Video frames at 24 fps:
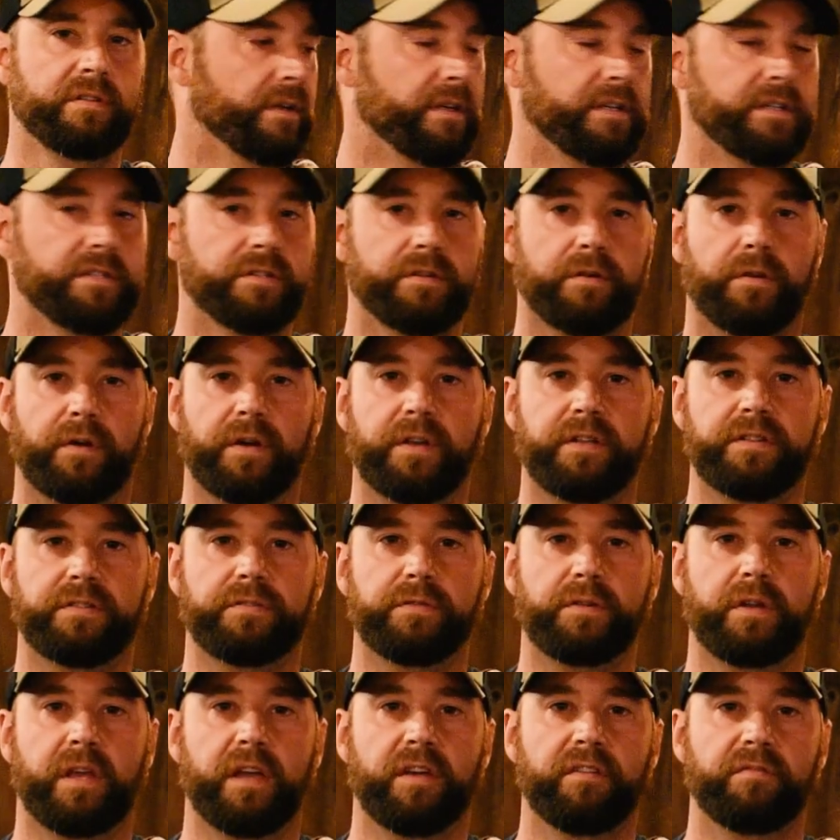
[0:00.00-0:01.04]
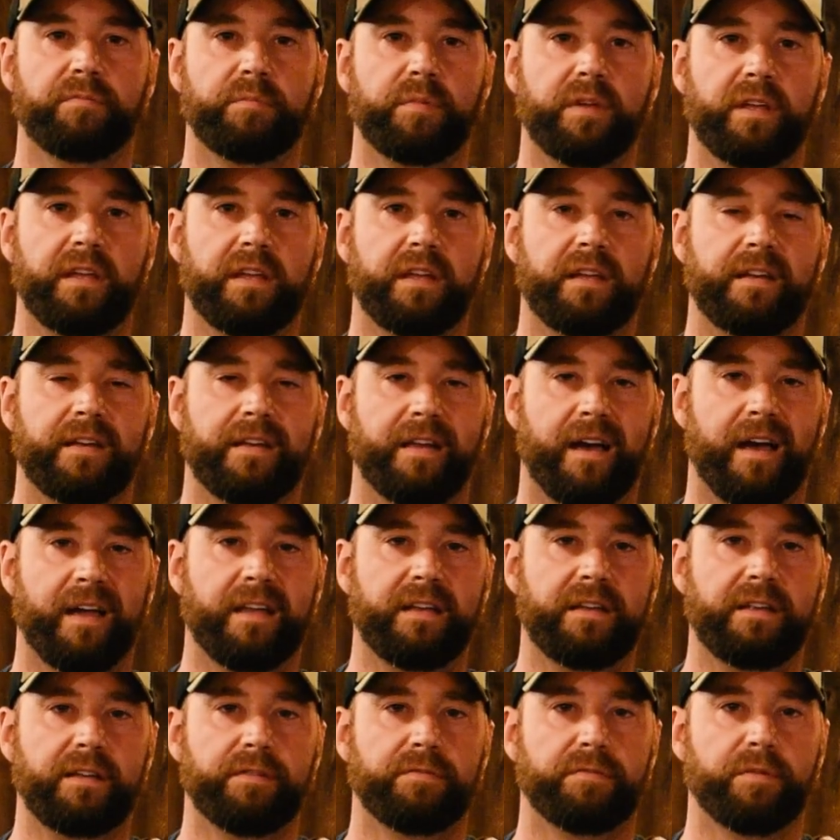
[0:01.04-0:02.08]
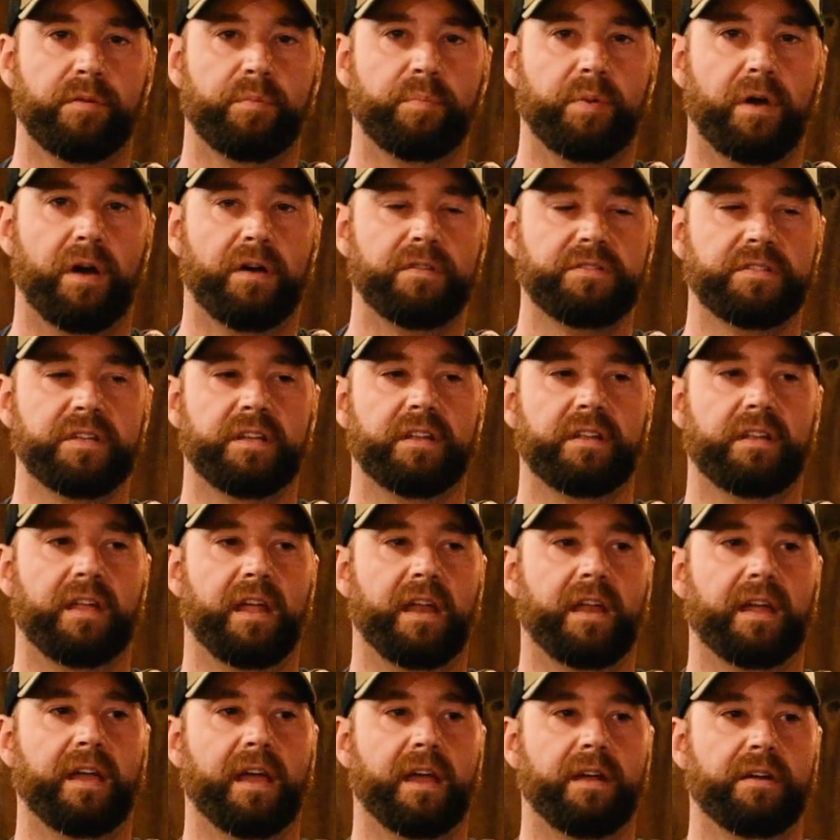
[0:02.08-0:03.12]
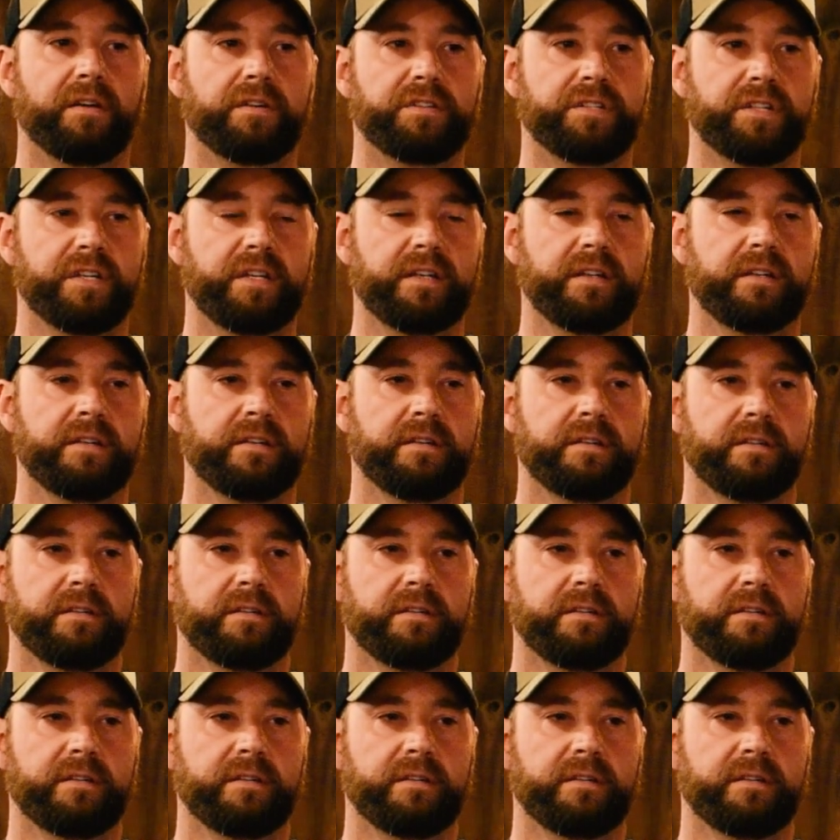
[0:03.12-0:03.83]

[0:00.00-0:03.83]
is going to give me 90 foot-pounds of kinetic energy.